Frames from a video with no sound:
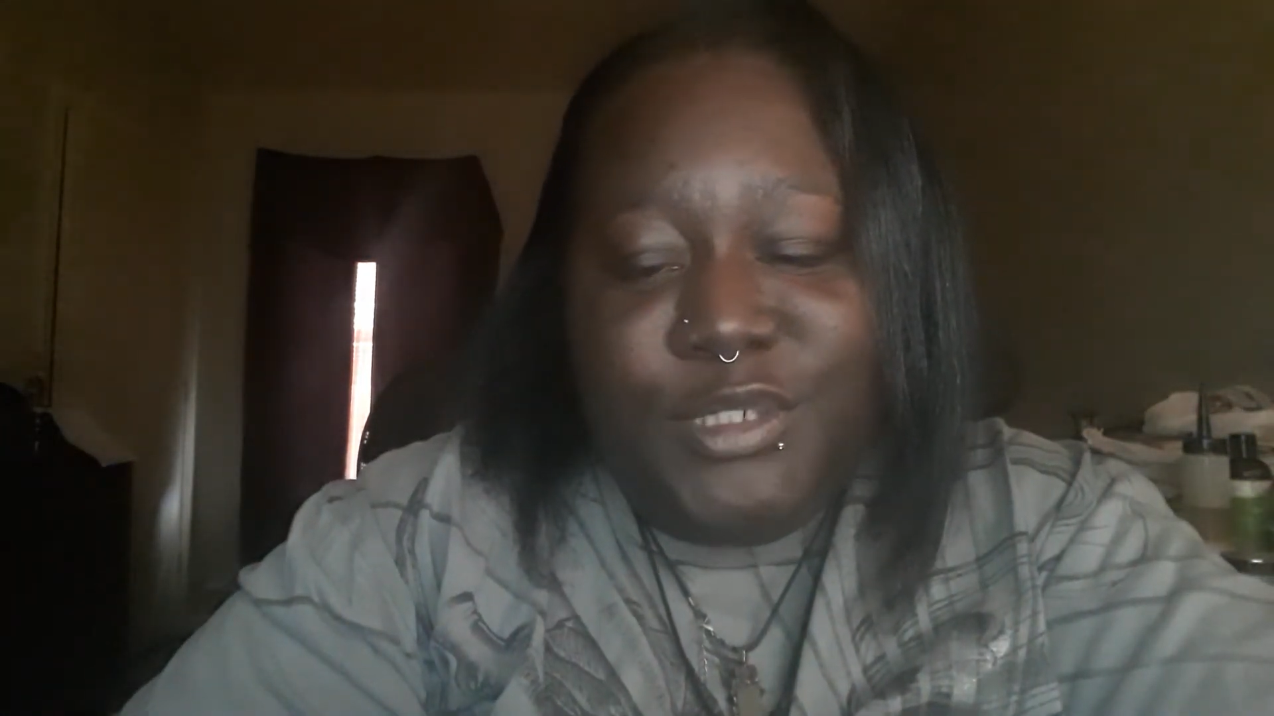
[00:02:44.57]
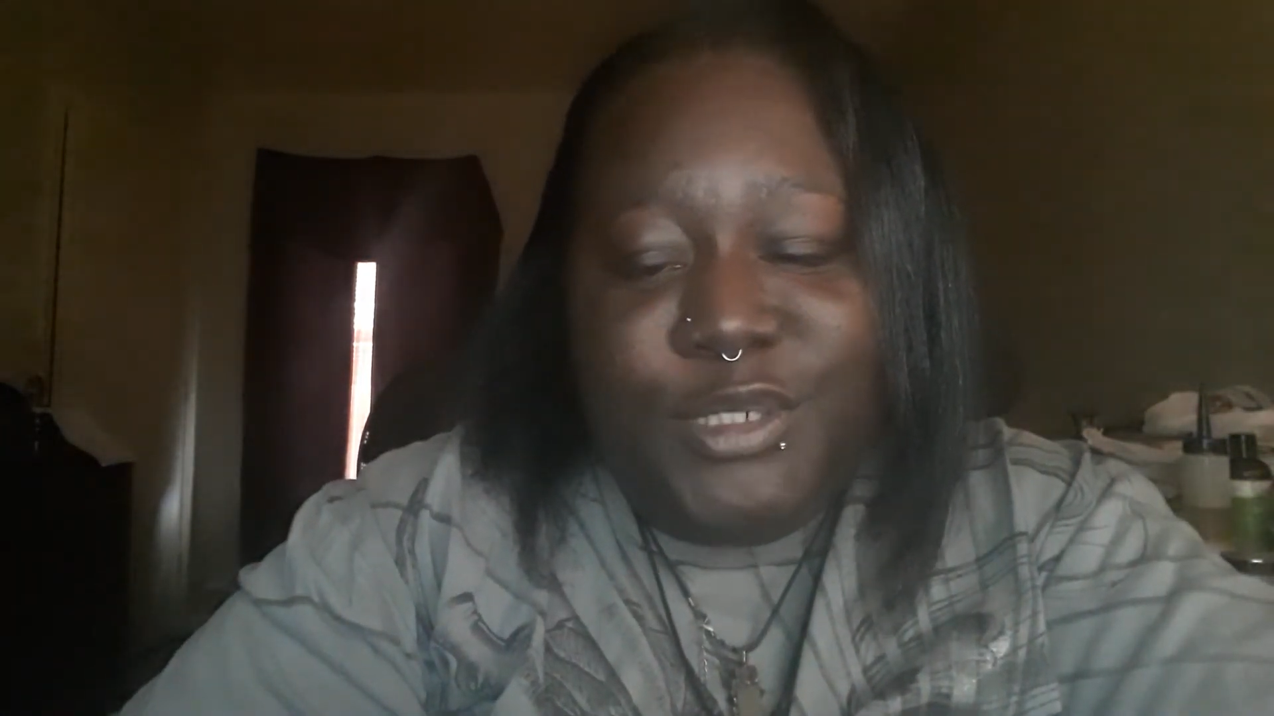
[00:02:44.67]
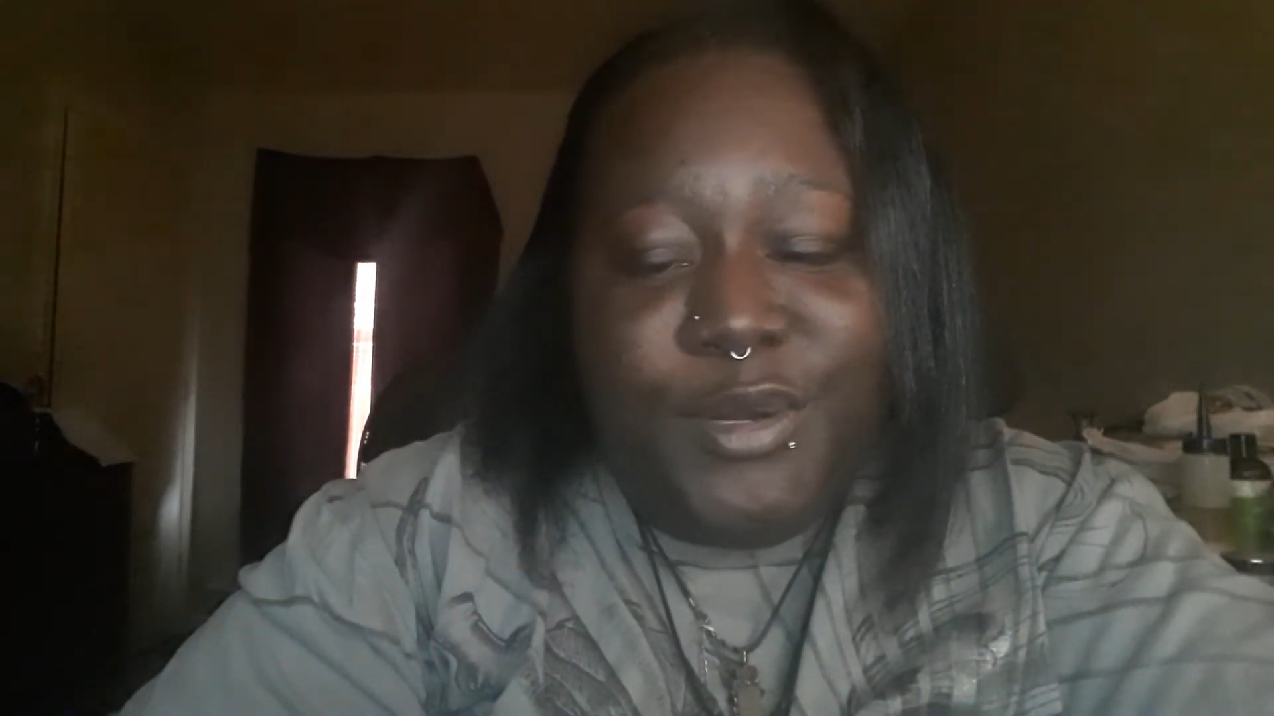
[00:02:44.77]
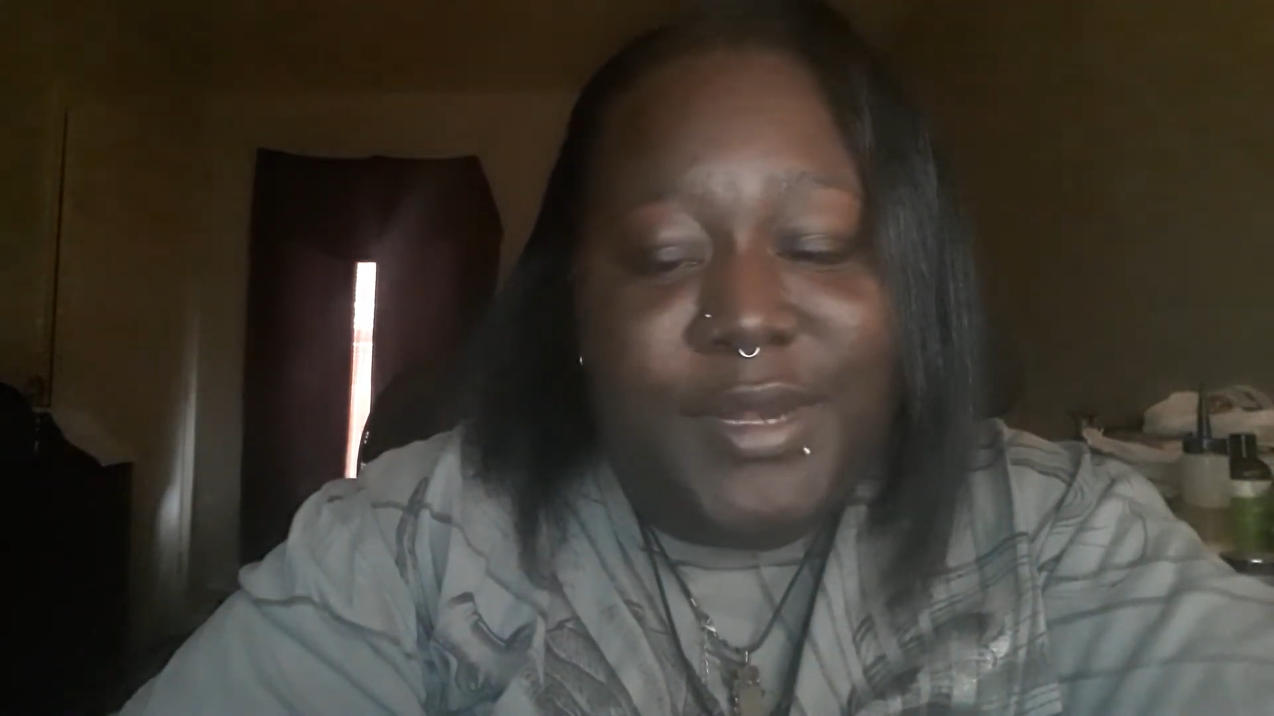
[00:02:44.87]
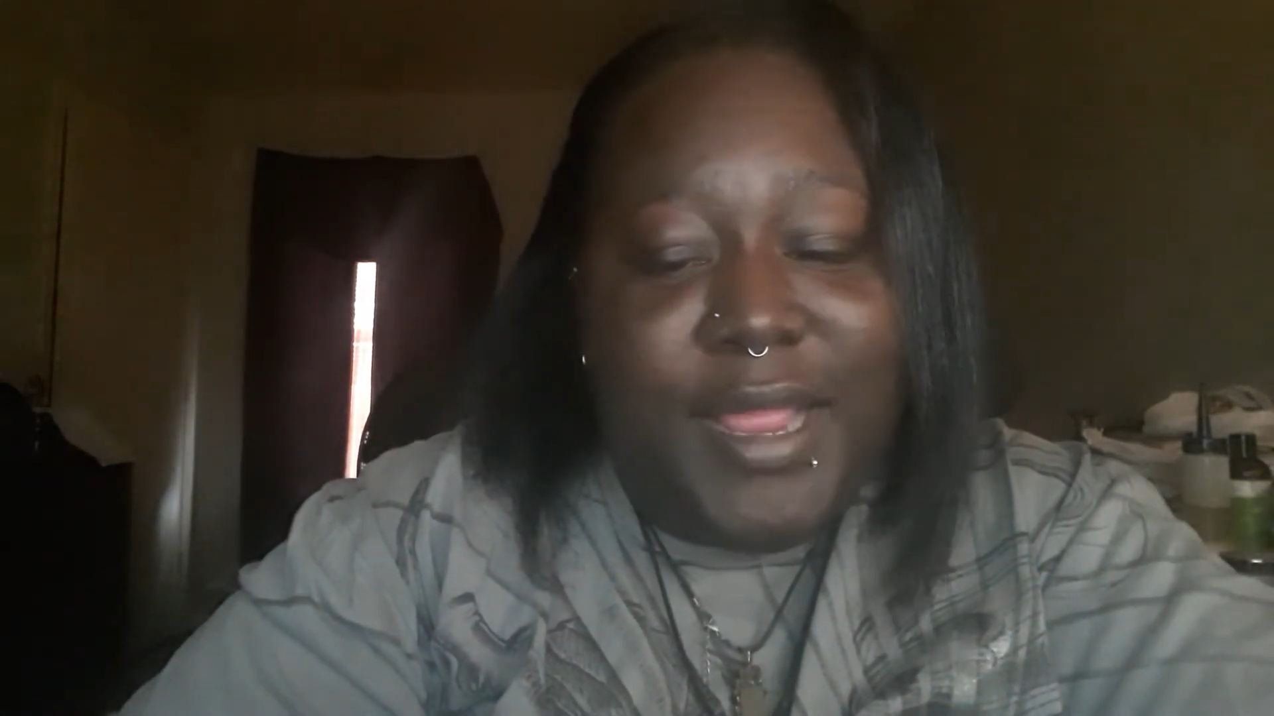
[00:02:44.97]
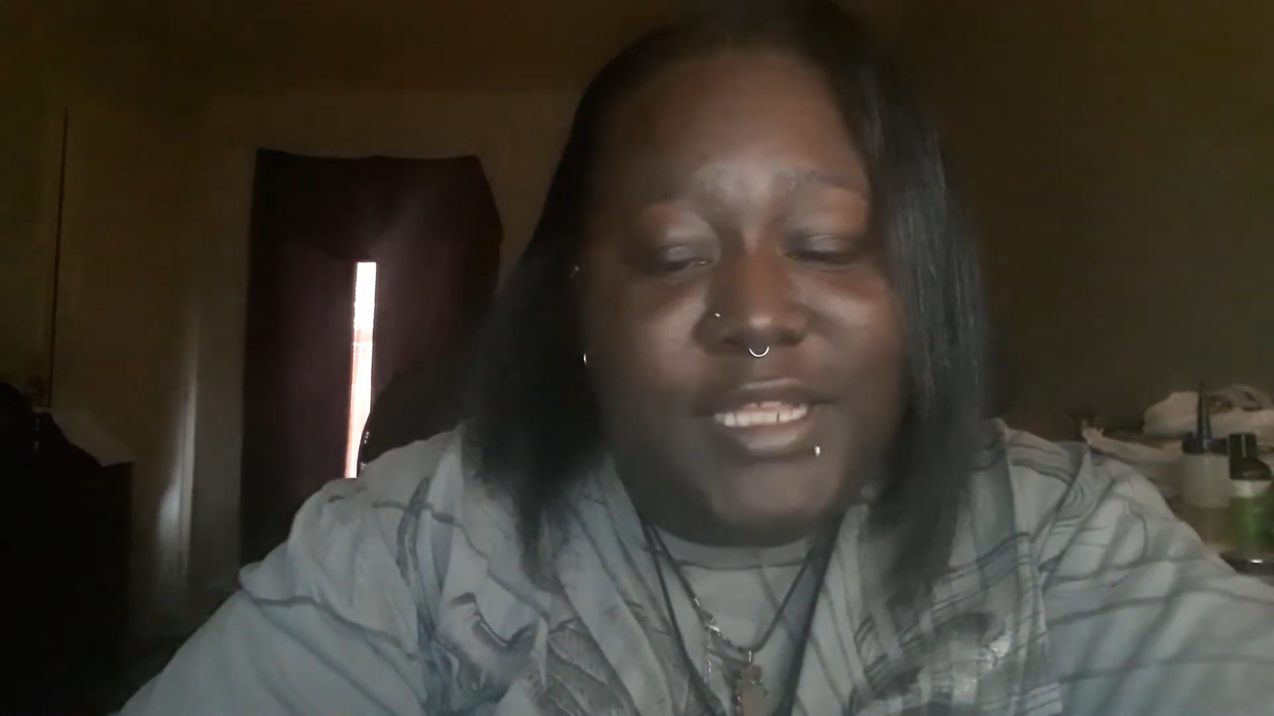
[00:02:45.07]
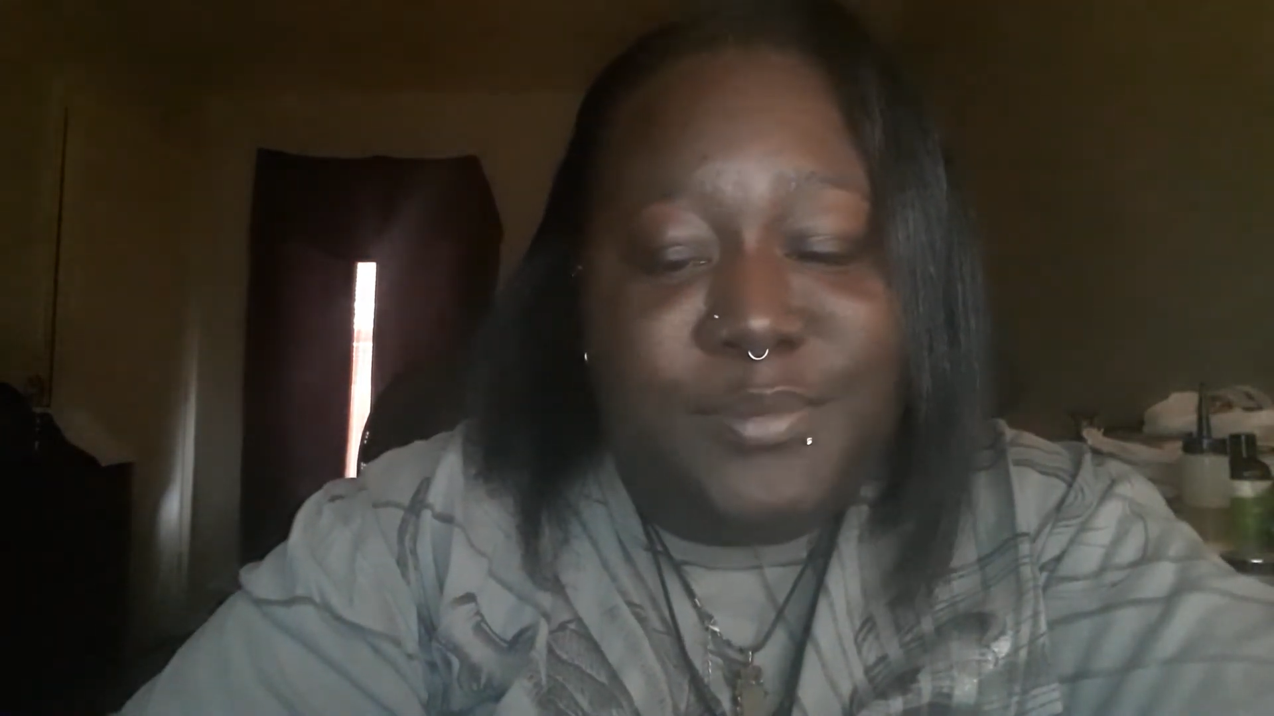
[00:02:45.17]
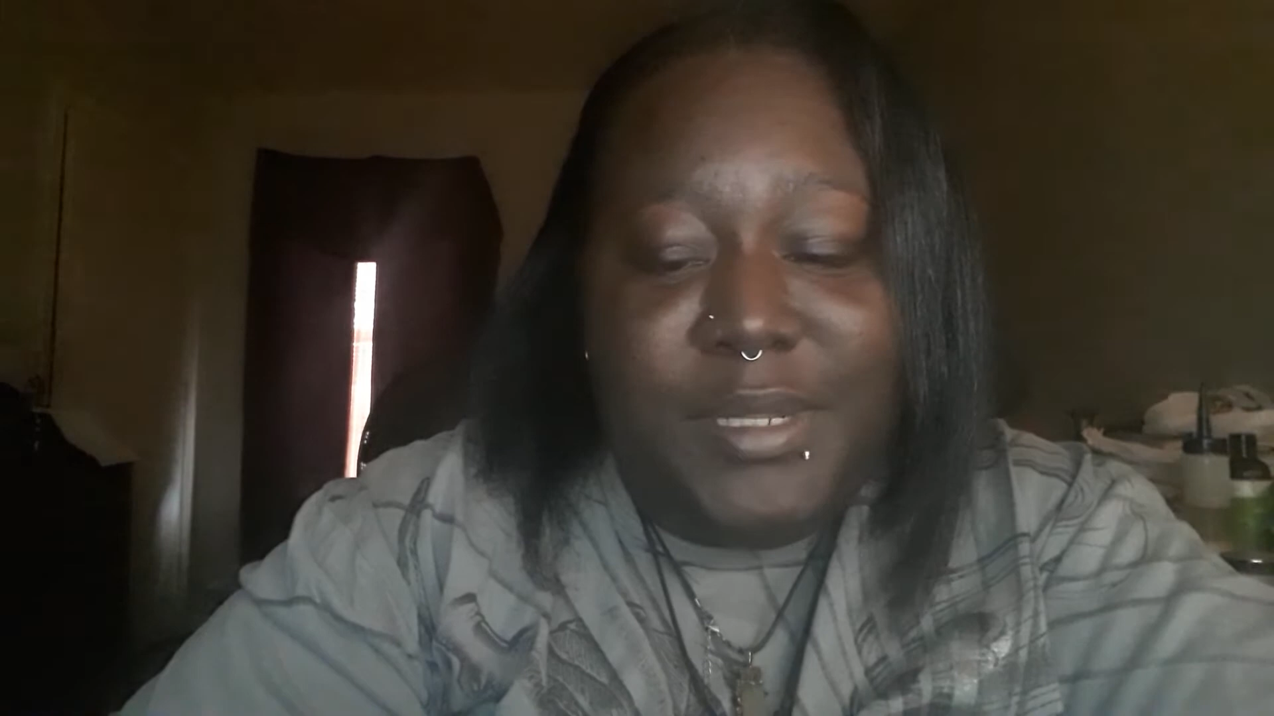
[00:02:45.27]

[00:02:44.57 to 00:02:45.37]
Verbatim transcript: journey has